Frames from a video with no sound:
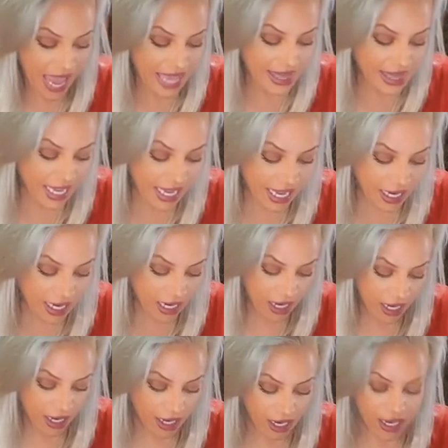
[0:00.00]
And then,
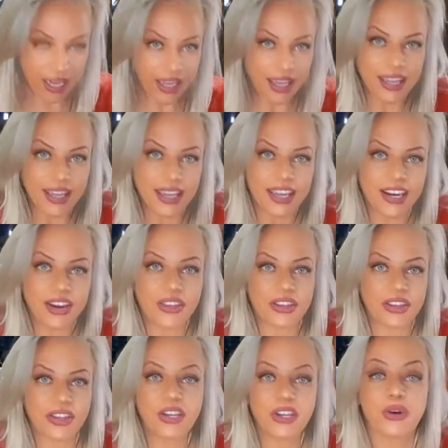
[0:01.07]

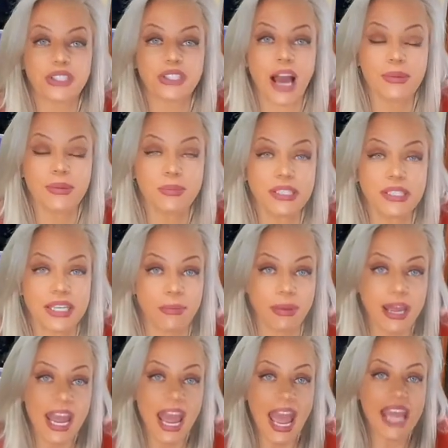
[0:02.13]
the New York Times picked it up
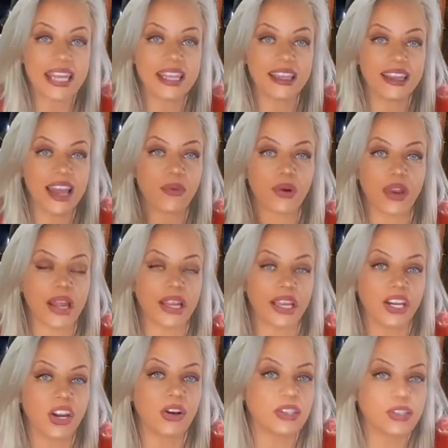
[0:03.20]
and they were like,
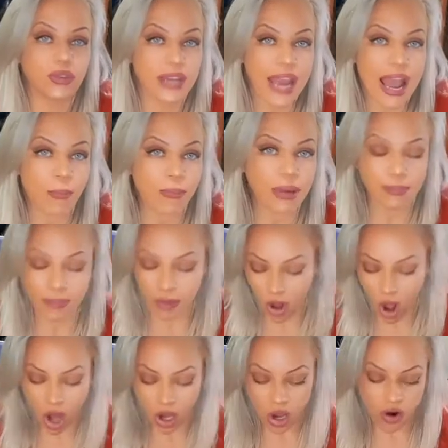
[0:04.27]
you know, so now people
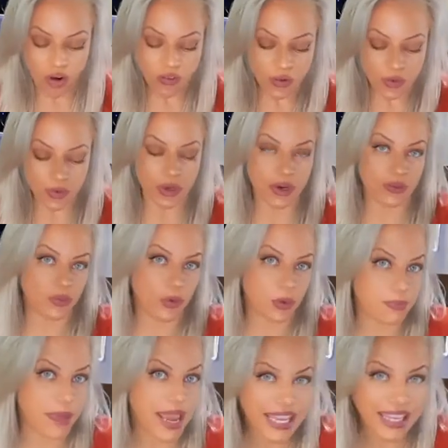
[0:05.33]
all over were
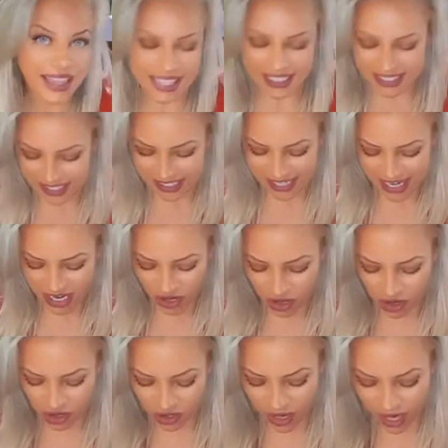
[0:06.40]
making this,
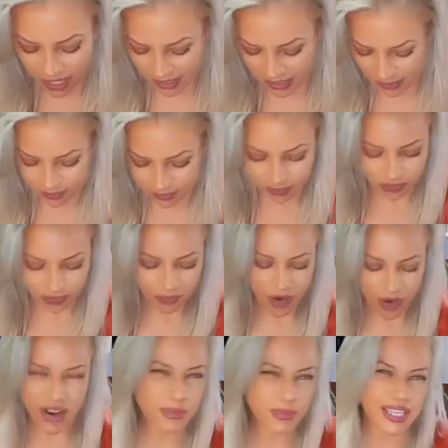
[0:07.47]
her nuts.
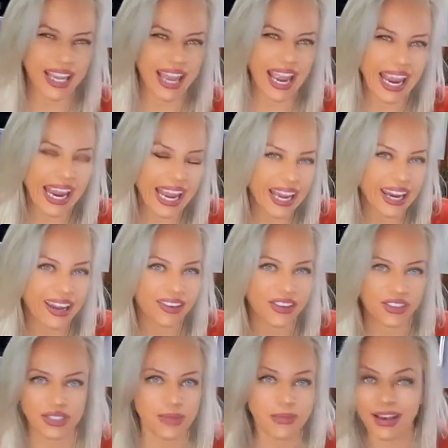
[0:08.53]
Her name was like Anna
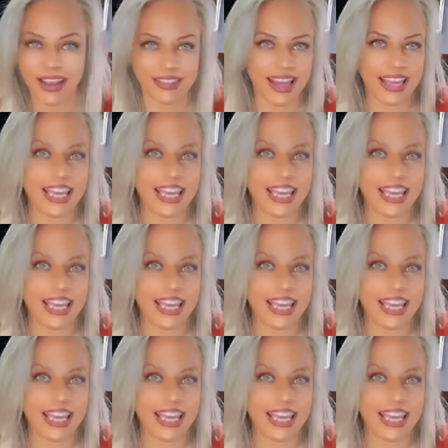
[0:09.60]
or something like that.